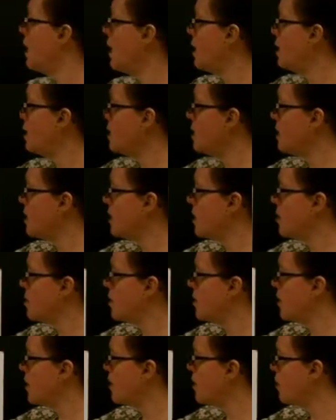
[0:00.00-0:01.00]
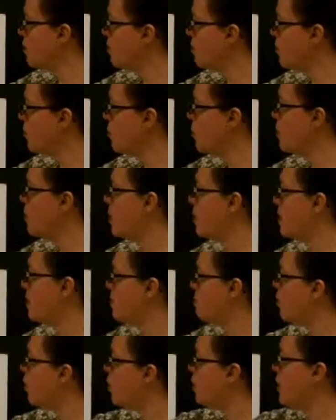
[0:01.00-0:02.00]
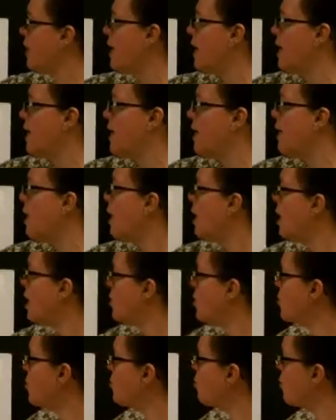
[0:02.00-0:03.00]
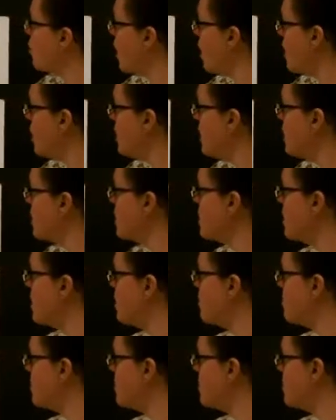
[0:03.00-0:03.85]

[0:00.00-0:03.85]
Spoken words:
Let's take a look at number 1, part A. The product of